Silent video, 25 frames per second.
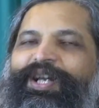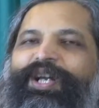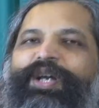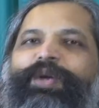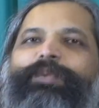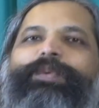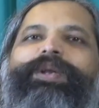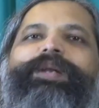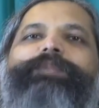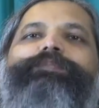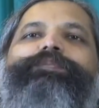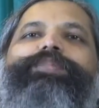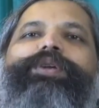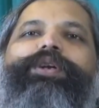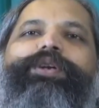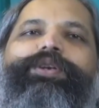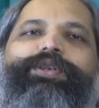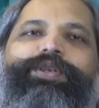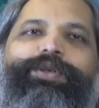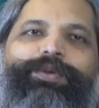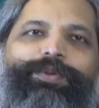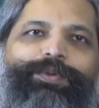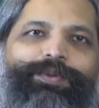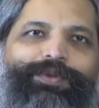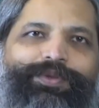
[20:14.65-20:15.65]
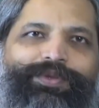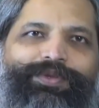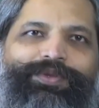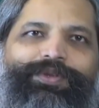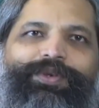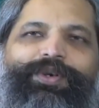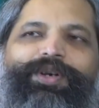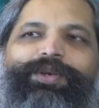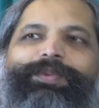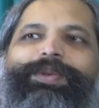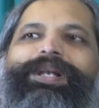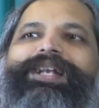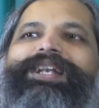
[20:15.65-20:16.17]
will produce
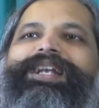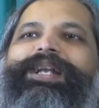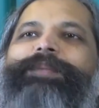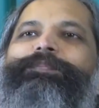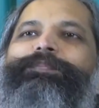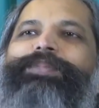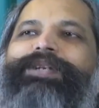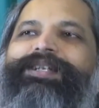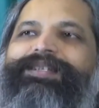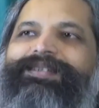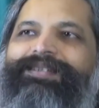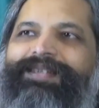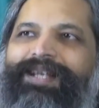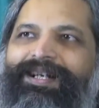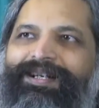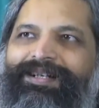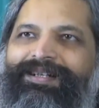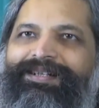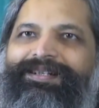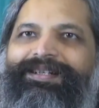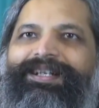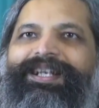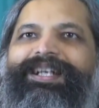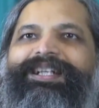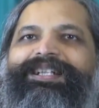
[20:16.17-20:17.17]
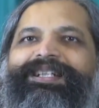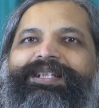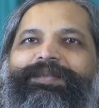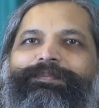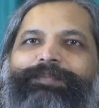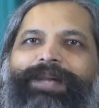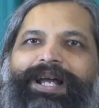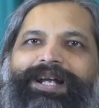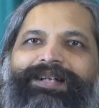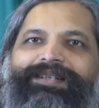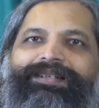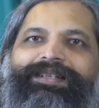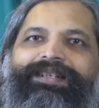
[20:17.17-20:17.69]
or will represent in the
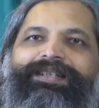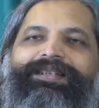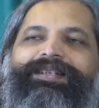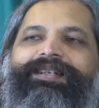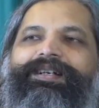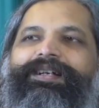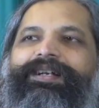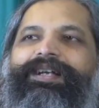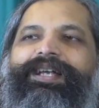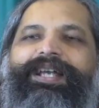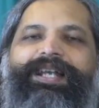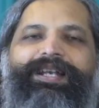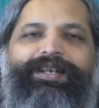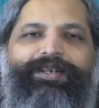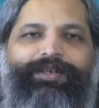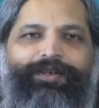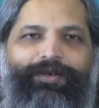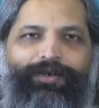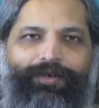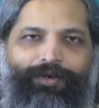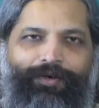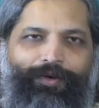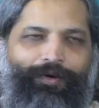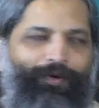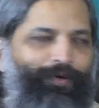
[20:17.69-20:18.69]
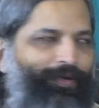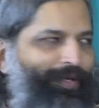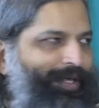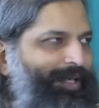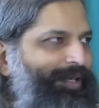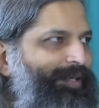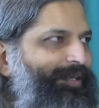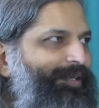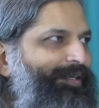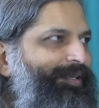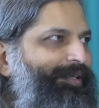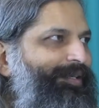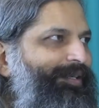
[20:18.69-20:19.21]
bacteria in your
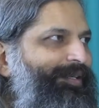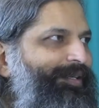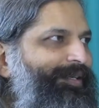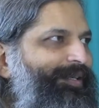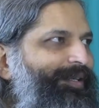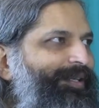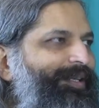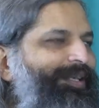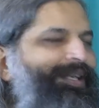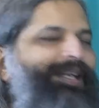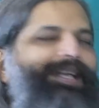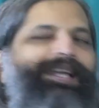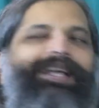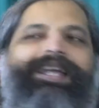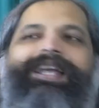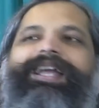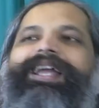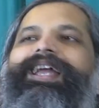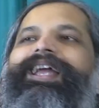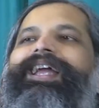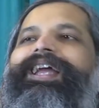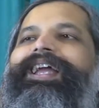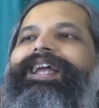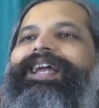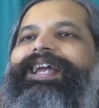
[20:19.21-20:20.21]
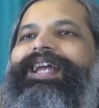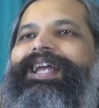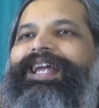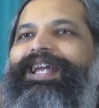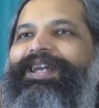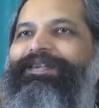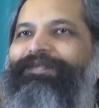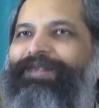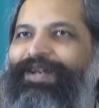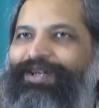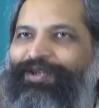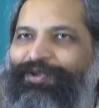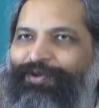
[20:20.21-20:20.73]
aura,
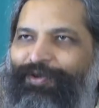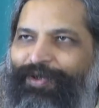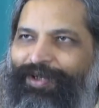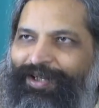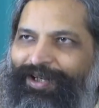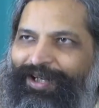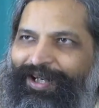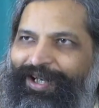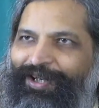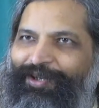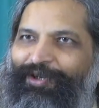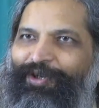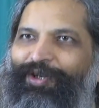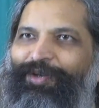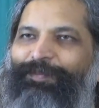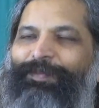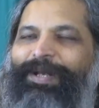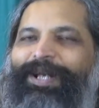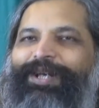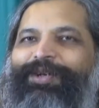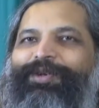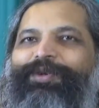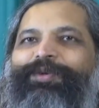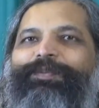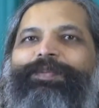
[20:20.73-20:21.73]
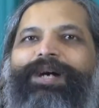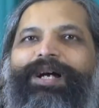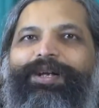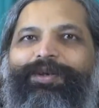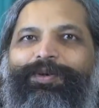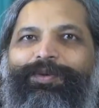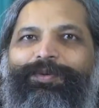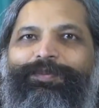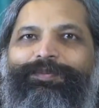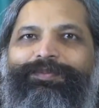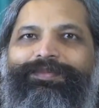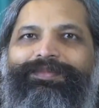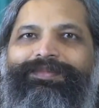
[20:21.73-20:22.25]
eventually in your
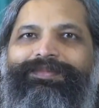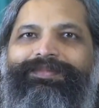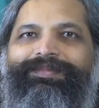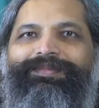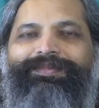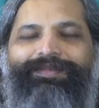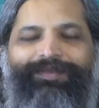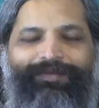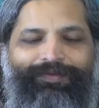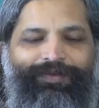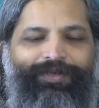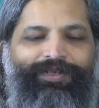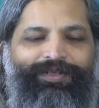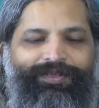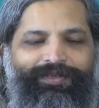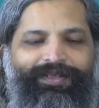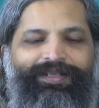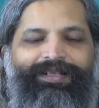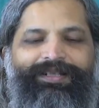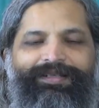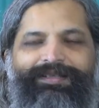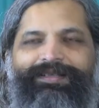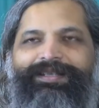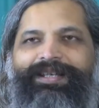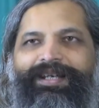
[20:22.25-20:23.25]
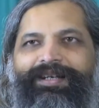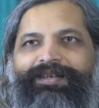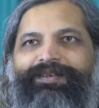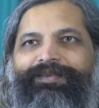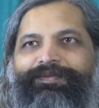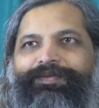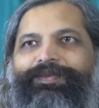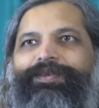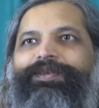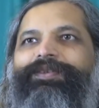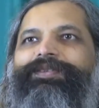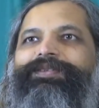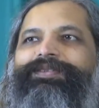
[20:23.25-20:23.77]
microbiome, of course in the skin,
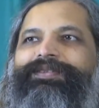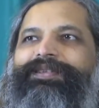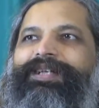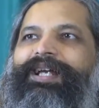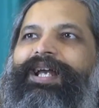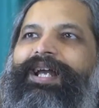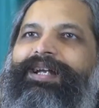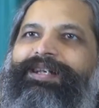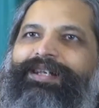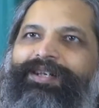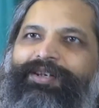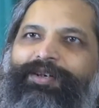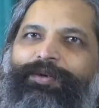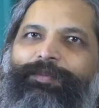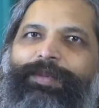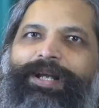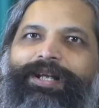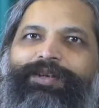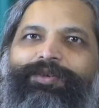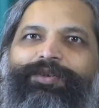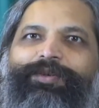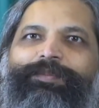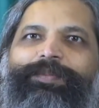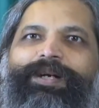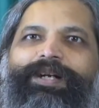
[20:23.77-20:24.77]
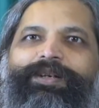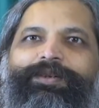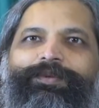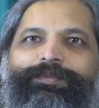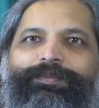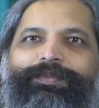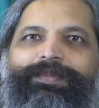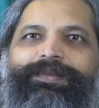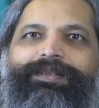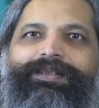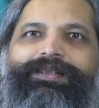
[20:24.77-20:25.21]
of course, and in your microbiome.